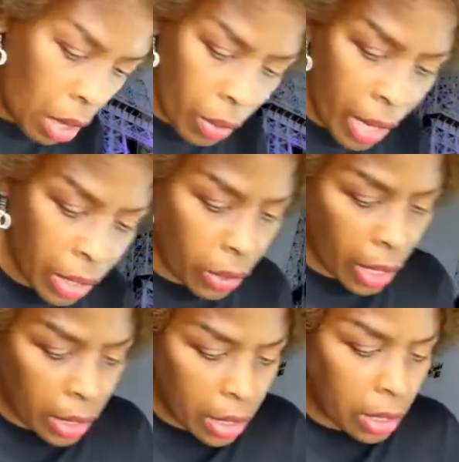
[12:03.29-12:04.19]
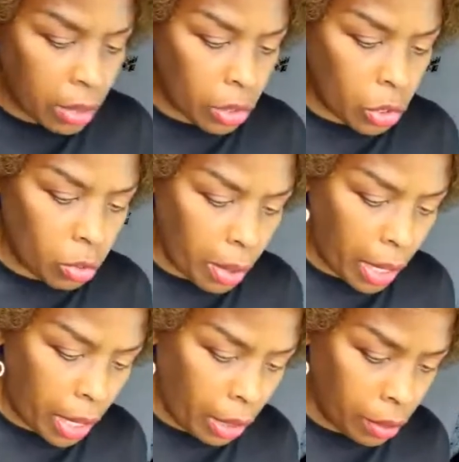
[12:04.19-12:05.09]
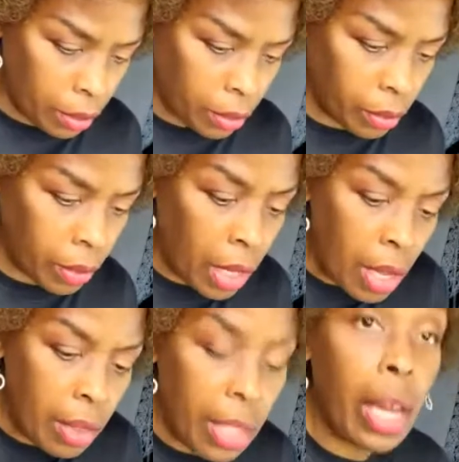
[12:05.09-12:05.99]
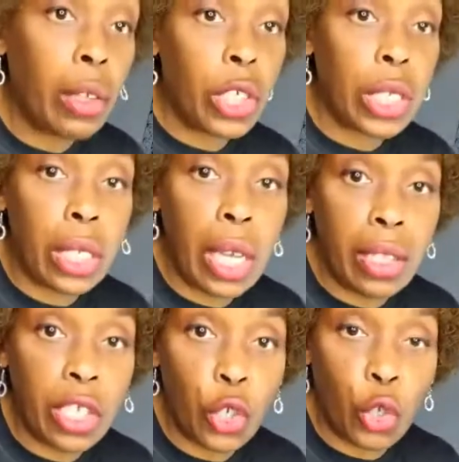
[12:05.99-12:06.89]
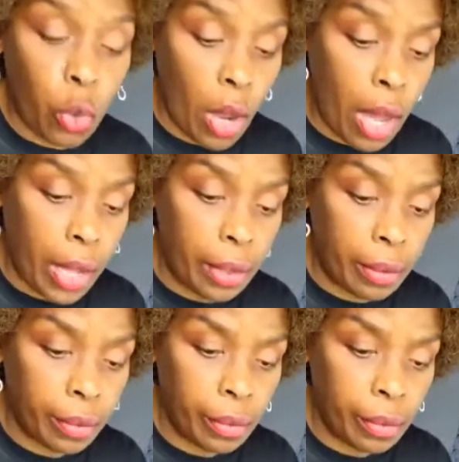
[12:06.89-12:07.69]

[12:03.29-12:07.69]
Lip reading: All right, so that doesn't look too bad. Then I'll just let this dry.